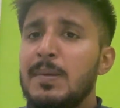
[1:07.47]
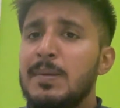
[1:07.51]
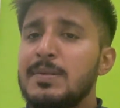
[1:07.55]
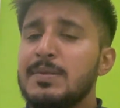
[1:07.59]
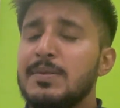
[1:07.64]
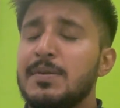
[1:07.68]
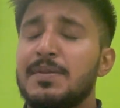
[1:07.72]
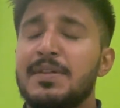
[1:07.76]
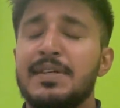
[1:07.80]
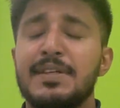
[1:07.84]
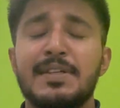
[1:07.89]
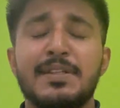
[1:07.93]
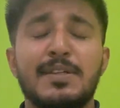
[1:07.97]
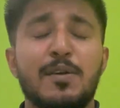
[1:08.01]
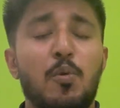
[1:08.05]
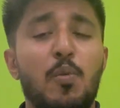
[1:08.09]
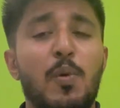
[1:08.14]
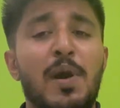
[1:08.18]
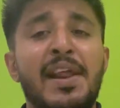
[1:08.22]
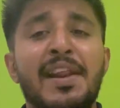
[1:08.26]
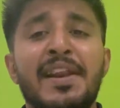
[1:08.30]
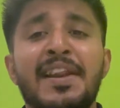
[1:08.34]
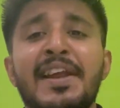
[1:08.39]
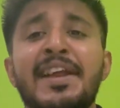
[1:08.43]
So this is a
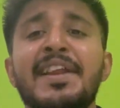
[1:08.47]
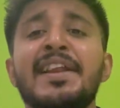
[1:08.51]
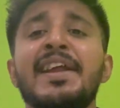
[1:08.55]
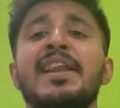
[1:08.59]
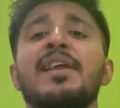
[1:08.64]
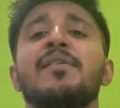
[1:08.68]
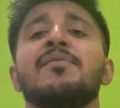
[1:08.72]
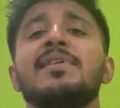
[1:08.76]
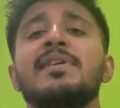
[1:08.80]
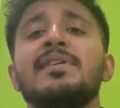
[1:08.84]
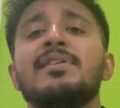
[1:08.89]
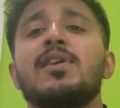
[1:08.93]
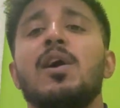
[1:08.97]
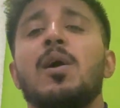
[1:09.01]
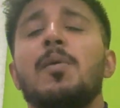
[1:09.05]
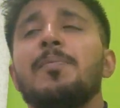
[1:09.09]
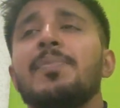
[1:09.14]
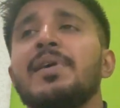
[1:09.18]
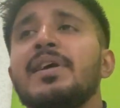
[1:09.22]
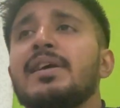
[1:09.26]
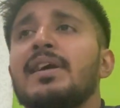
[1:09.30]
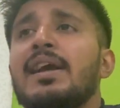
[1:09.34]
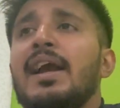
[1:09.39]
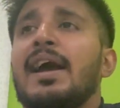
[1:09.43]
very relevant
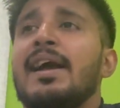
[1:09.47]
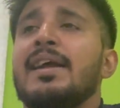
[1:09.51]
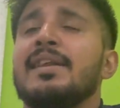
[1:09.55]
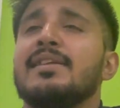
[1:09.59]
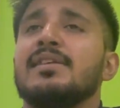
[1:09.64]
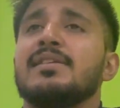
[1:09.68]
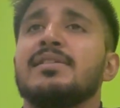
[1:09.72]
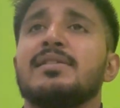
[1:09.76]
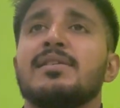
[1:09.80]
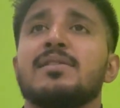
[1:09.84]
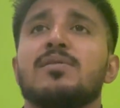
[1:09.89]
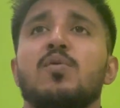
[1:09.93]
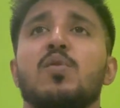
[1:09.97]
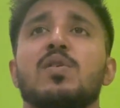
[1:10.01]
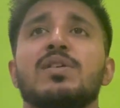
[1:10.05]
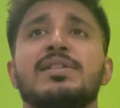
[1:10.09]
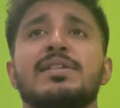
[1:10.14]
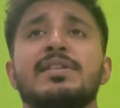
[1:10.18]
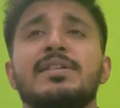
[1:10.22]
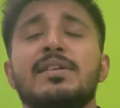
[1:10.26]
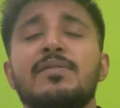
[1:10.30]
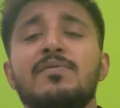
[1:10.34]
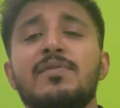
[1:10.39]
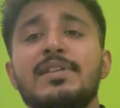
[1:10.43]
topic, and this is a
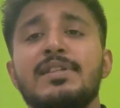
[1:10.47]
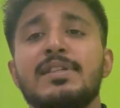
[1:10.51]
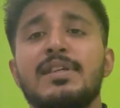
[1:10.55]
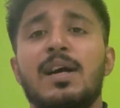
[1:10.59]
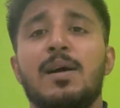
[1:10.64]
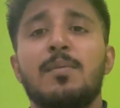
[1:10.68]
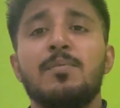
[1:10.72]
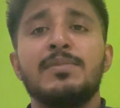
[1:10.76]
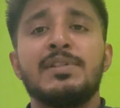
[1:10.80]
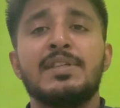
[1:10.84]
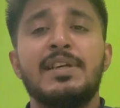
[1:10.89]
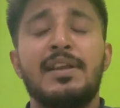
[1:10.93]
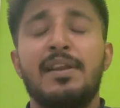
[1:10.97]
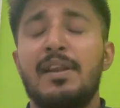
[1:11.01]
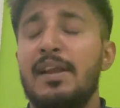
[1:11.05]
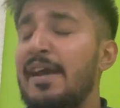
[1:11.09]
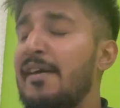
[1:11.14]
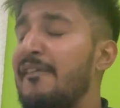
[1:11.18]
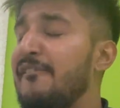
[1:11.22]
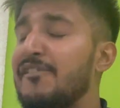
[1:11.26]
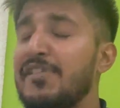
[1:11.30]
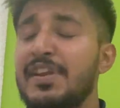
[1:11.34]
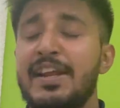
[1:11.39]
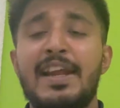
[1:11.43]
question which comes in
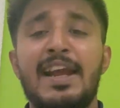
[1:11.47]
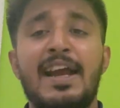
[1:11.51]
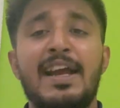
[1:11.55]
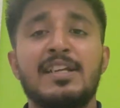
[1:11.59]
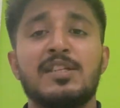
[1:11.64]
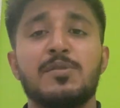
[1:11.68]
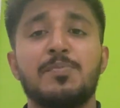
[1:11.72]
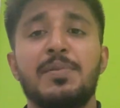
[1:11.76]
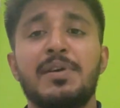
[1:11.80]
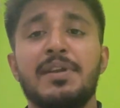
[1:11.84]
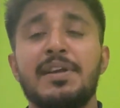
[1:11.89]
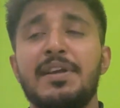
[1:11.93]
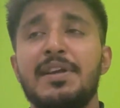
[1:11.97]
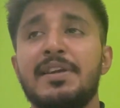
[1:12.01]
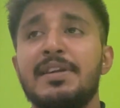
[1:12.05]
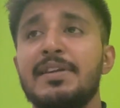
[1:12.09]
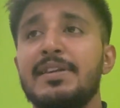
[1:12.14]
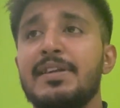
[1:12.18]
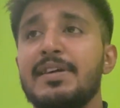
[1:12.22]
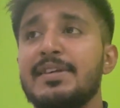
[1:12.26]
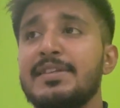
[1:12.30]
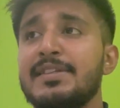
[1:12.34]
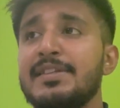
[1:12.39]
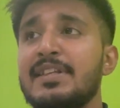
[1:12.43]
every
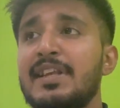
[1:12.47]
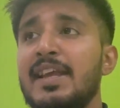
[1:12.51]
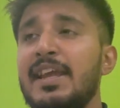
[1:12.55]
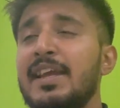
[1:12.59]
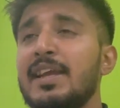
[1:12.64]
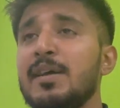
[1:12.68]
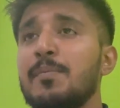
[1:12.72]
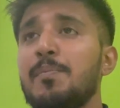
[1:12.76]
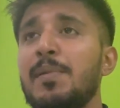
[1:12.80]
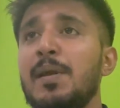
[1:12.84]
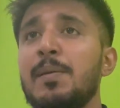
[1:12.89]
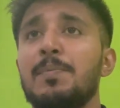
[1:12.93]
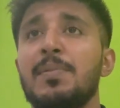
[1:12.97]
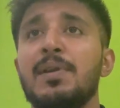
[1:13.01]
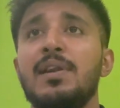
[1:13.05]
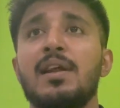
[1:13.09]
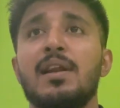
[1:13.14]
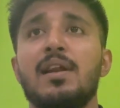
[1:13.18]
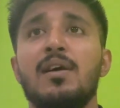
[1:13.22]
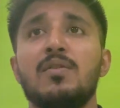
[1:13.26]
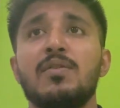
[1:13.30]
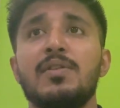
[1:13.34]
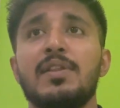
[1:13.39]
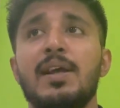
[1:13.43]
aspirant seeing people
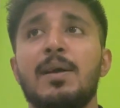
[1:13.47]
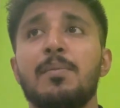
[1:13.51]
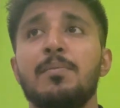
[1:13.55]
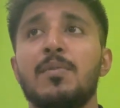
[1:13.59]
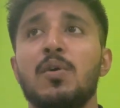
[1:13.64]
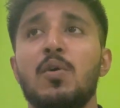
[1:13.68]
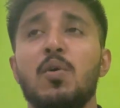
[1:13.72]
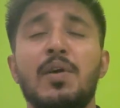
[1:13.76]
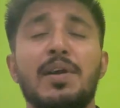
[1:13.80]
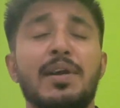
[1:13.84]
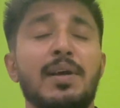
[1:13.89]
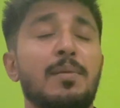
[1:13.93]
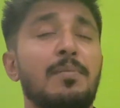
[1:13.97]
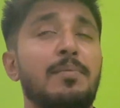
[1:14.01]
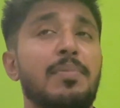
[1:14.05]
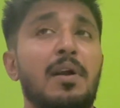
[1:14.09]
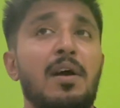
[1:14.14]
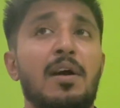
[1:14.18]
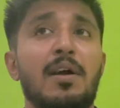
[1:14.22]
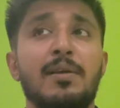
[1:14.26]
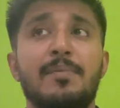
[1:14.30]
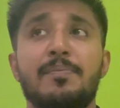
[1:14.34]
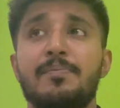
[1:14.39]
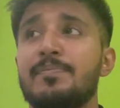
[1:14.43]
around them going
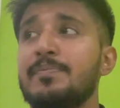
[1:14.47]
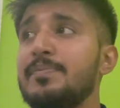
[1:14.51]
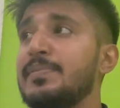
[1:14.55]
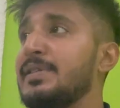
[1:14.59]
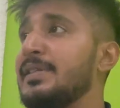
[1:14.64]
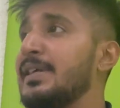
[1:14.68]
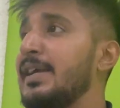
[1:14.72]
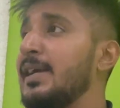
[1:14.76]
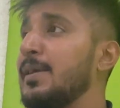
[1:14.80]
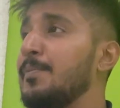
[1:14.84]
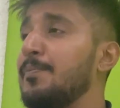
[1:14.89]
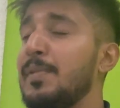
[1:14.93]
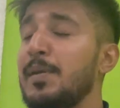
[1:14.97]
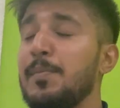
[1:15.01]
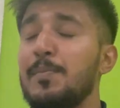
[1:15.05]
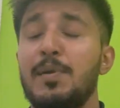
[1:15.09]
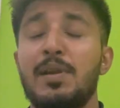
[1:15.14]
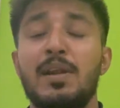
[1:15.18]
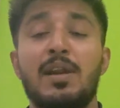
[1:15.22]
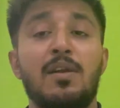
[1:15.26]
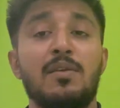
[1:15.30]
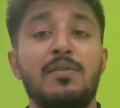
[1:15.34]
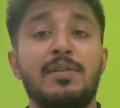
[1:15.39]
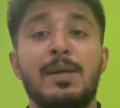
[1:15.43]
abroad, seeing
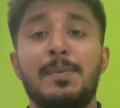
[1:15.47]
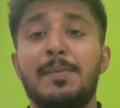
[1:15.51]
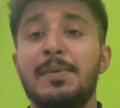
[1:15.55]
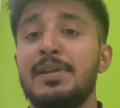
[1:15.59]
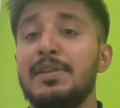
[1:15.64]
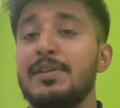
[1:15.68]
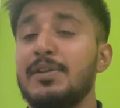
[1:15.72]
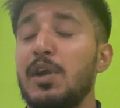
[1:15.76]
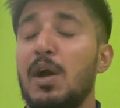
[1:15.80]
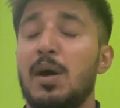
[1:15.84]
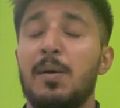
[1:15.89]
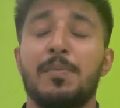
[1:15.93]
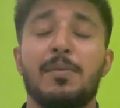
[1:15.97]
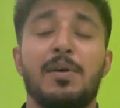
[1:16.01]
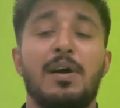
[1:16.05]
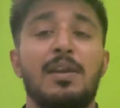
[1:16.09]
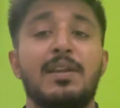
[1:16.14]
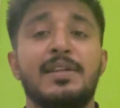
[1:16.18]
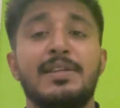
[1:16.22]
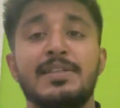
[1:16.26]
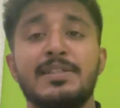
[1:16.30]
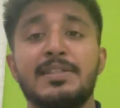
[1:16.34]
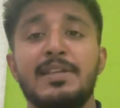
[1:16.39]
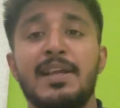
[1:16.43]
people around them in top
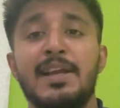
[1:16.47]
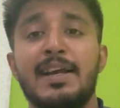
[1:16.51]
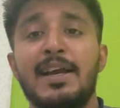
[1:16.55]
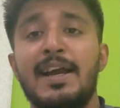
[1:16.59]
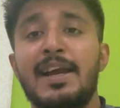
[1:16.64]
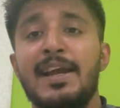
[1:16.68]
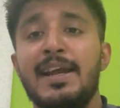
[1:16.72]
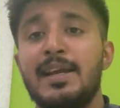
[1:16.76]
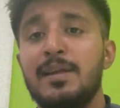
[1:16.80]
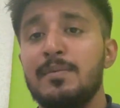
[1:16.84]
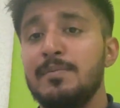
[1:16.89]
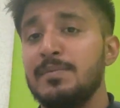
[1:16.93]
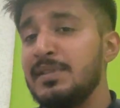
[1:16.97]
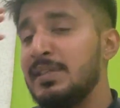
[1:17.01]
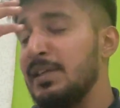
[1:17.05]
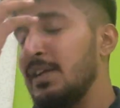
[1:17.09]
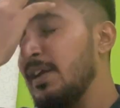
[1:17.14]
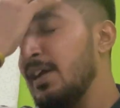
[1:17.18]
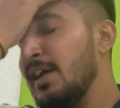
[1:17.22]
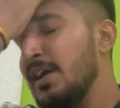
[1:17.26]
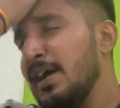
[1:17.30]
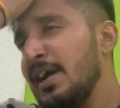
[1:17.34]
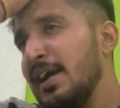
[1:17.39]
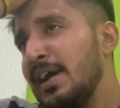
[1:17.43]
colleges like IIMs,
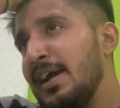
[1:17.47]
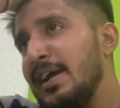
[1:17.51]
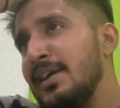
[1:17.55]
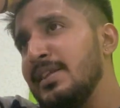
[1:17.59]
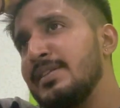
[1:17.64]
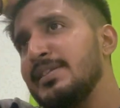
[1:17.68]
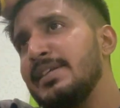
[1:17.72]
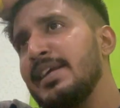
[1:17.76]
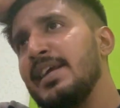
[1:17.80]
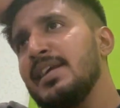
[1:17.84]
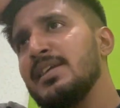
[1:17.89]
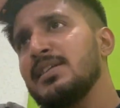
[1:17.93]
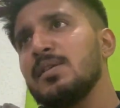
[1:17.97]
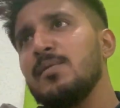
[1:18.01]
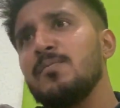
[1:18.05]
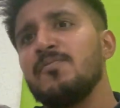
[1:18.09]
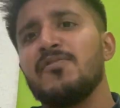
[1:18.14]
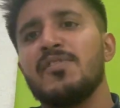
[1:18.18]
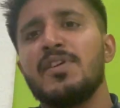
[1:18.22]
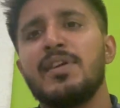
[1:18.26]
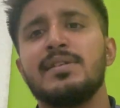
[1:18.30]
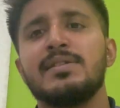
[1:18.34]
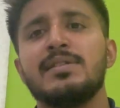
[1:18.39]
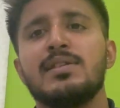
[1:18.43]
and seeing some
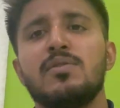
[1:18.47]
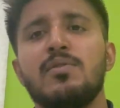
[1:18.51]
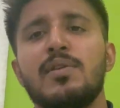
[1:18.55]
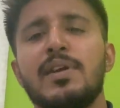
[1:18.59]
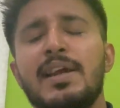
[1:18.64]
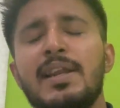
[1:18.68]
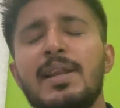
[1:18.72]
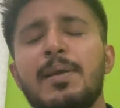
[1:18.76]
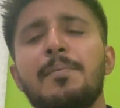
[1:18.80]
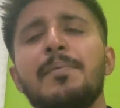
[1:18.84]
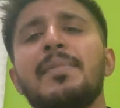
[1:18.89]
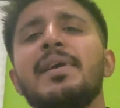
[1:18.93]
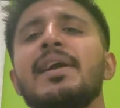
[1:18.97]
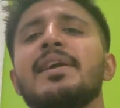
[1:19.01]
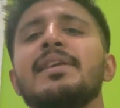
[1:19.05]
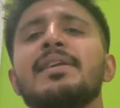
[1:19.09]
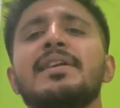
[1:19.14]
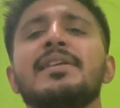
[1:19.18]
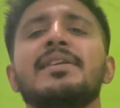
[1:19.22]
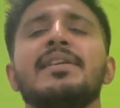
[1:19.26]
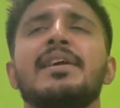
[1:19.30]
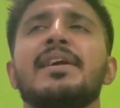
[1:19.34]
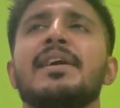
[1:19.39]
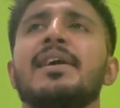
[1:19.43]
friends doing an MBA in
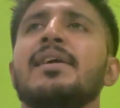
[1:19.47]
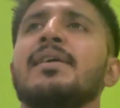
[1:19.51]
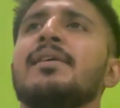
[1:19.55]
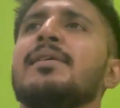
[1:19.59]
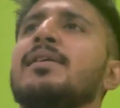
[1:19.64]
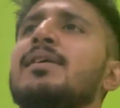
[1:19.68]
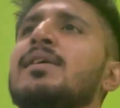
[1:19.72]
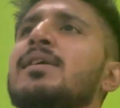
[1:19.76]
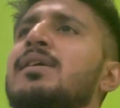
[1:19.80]
India.